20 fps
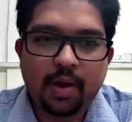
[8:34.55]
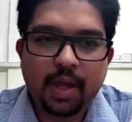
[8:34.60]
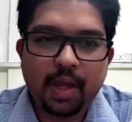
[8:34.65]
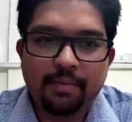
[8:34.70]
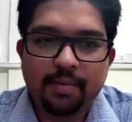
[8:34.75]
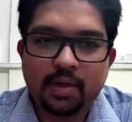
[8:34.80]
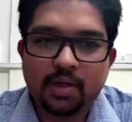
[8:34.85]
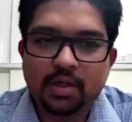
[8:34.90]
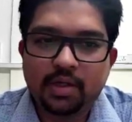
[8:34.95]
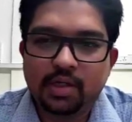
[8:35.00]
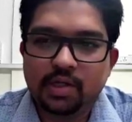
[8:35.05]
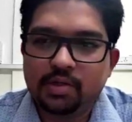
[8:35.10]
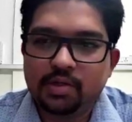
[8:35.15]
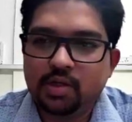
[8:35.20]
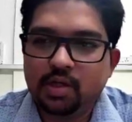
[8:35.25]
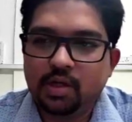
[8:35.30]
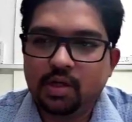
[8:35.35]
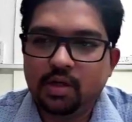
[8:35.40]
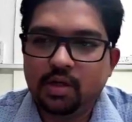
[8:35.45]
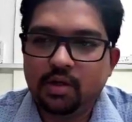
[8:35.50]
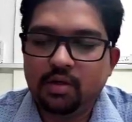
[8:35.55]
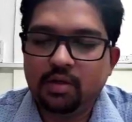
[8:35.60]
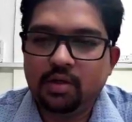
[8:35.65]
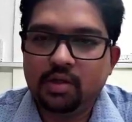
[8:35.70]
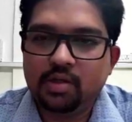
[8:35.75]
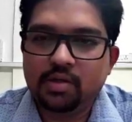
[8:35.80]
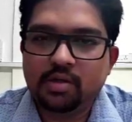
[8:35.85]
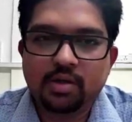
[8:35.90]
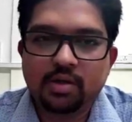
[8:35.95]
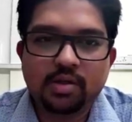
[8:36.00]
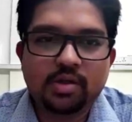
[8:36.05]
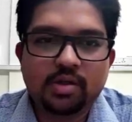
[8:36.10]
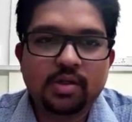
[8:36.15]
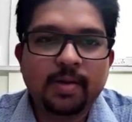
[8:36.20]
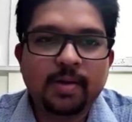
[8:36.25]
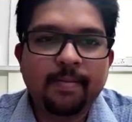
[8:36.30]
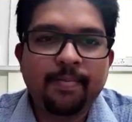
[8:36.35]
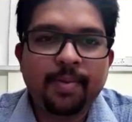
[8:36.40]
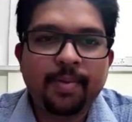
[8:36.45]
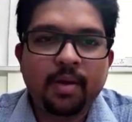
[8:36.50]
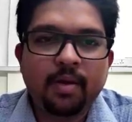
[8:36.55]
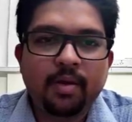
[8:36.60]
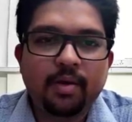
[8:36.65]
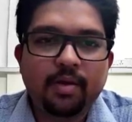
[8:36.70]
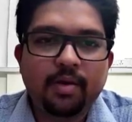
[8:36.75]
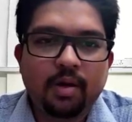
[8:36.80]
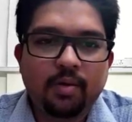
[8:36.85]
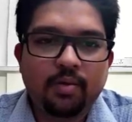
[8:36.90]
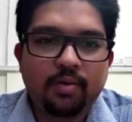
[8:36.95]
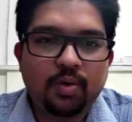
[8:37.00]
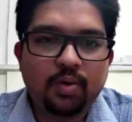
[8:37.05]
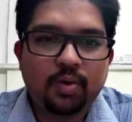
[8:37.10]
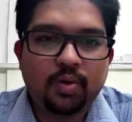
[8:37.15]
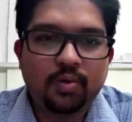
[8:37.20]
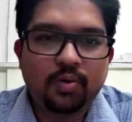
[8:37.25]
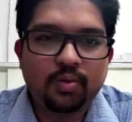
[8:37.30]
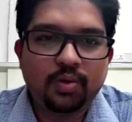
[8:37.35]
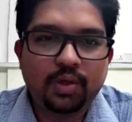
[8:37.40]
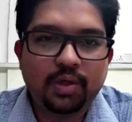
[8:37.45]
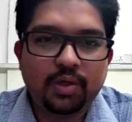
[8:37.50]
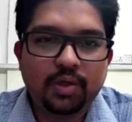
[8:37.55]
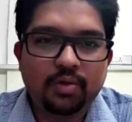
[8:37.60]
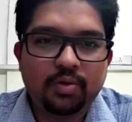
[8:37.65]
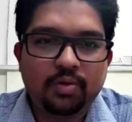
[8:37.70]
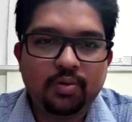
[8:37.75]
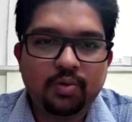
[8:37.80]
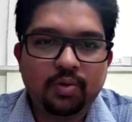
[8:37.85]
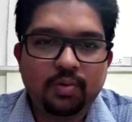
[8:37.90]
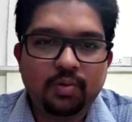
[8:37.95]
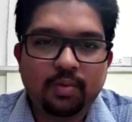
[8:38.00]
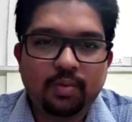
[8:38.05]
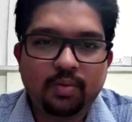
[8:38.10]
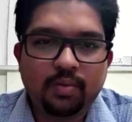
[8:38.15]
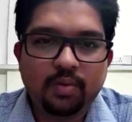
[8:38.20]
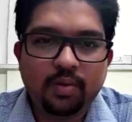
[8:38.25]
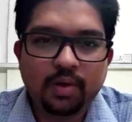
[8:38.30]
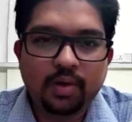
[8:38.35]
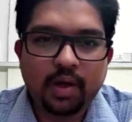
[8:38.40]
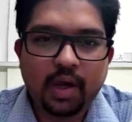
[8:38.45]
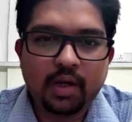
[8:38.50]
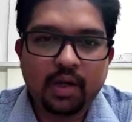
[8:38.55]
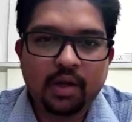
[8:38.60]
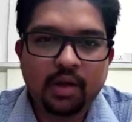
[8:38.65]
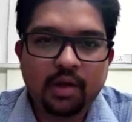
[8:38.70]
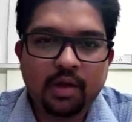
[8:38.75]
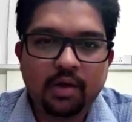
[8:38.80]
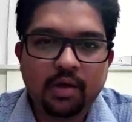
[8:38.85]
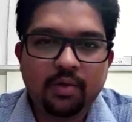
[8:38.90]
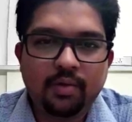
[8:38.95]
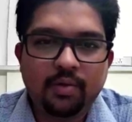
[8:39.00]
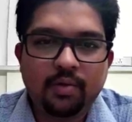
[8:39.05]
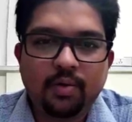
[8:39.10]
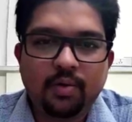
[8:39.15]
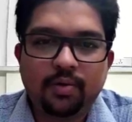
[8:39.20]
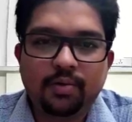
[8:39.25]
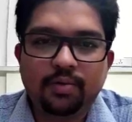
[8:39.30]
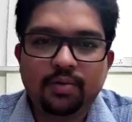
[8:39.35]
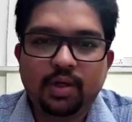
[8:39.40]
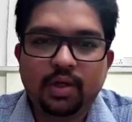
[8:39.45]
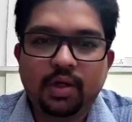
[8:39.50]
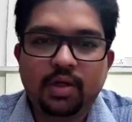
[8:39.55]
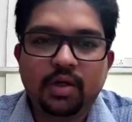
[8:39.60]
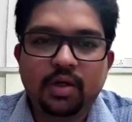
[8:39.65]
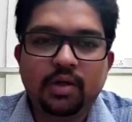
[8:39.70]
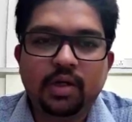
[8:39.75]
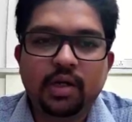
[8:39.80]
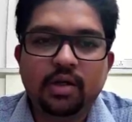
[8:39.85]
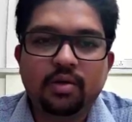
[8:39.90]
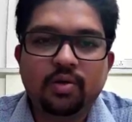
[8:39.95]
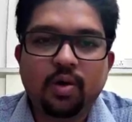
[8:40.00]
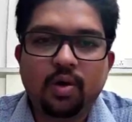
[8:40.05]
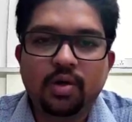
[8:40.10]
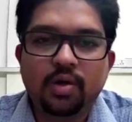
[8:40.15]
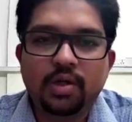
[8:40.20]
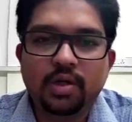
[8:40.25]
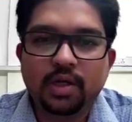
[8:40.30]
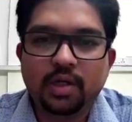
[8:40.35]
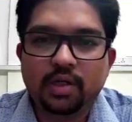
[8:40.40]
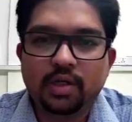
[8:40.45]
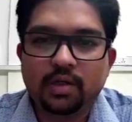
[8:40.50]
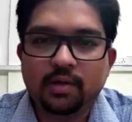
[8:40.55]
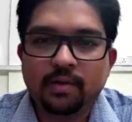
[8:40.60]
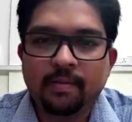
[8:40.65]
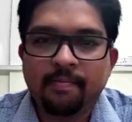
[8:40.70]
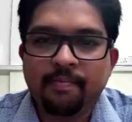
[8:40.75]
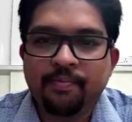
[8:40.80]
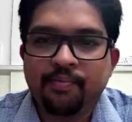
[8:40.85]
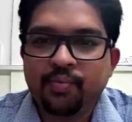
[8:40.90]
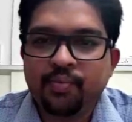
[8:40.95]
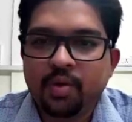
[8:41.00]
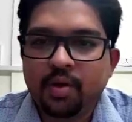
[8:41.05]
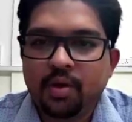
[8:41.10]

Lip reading: Now I have increased the distance. Now go to the tool, and here you go to the redundant coordinate.